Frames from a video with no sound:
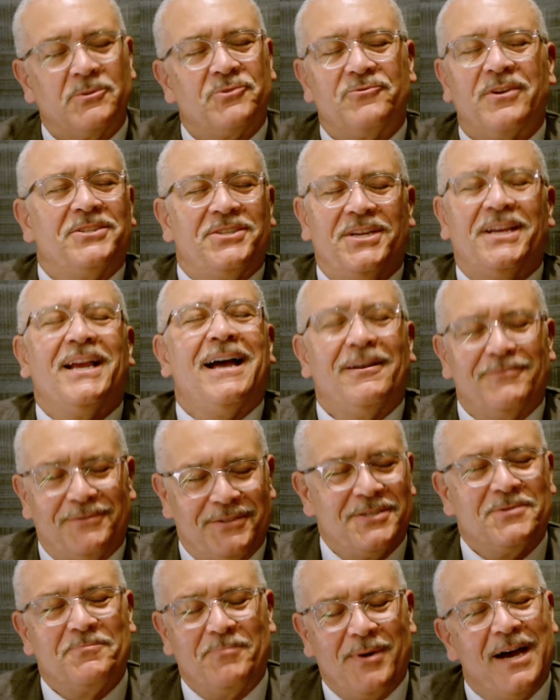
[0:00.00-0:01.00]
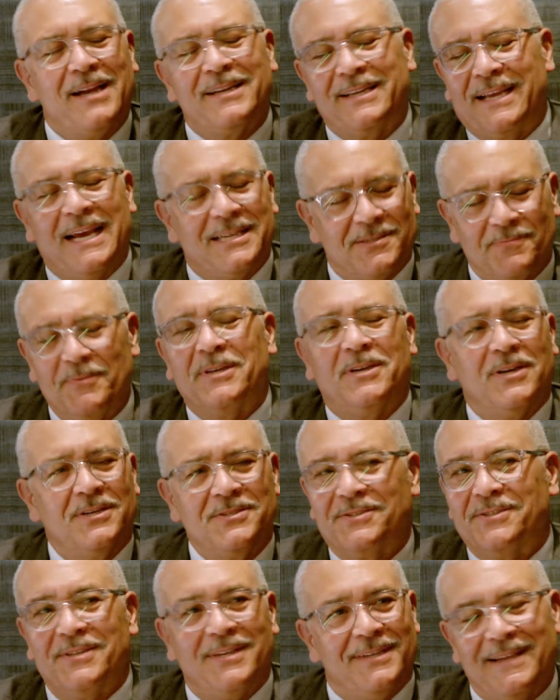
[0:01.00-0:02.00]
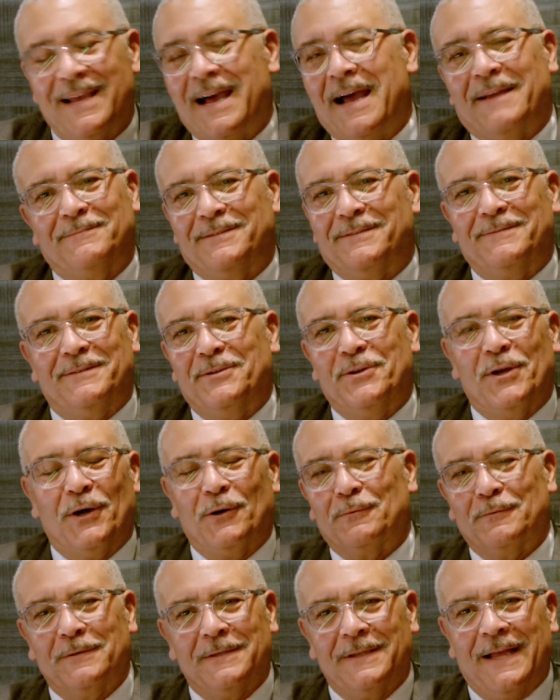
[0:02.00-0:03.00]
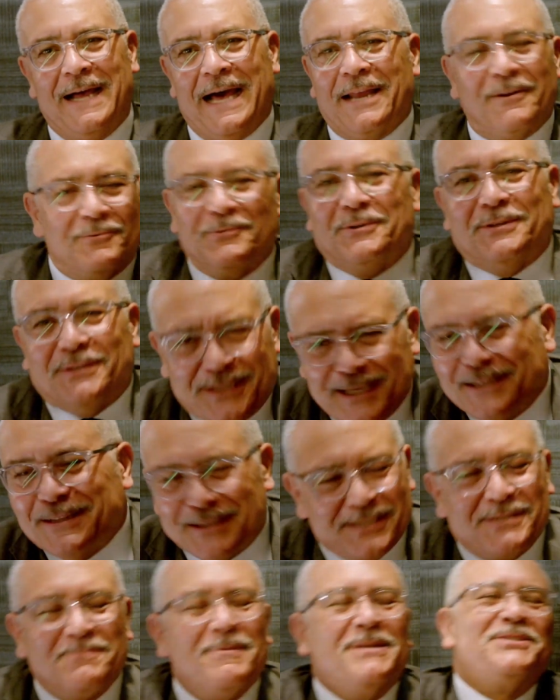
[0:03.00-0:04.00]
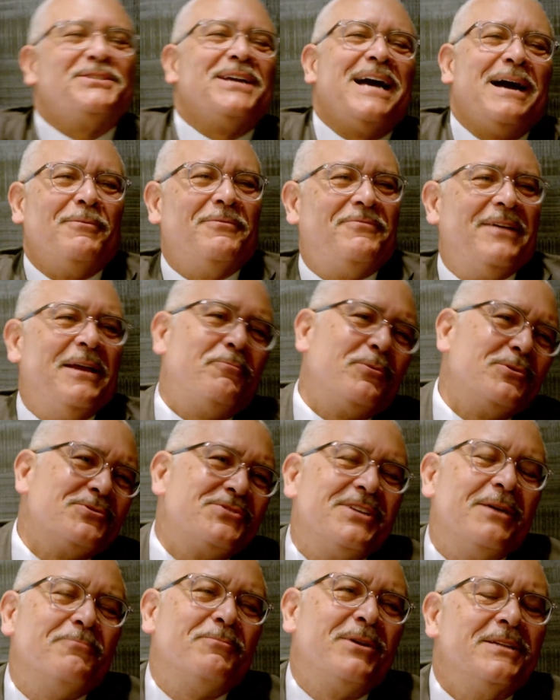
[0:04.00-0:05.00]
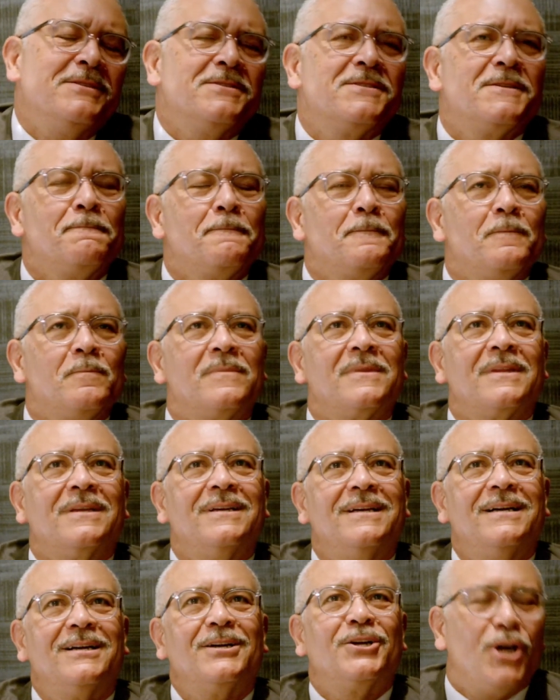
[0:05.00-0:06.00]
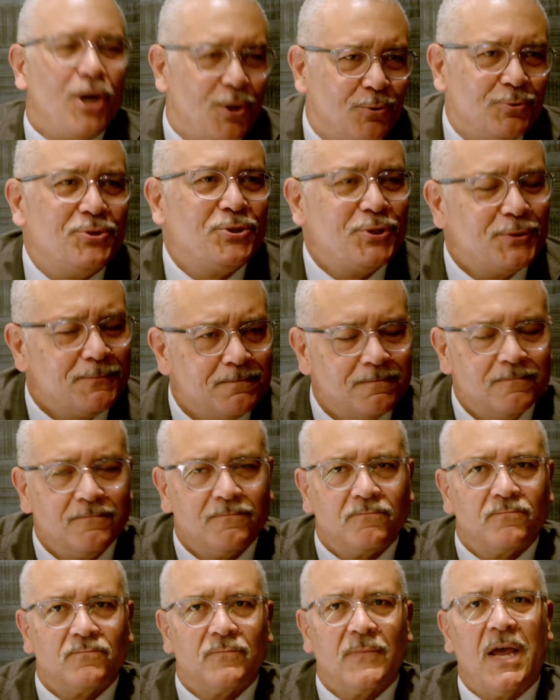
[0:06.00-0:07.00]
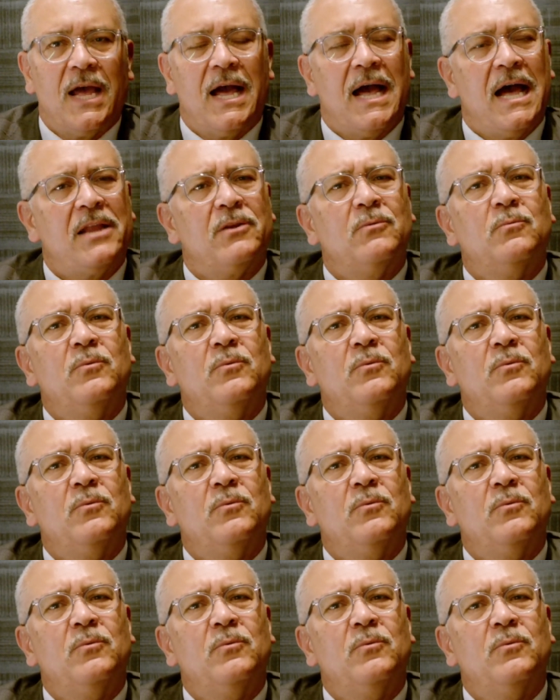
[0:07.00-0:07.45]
stretching out this podcast because I don't get this much time with April Simpkins. Coach, how do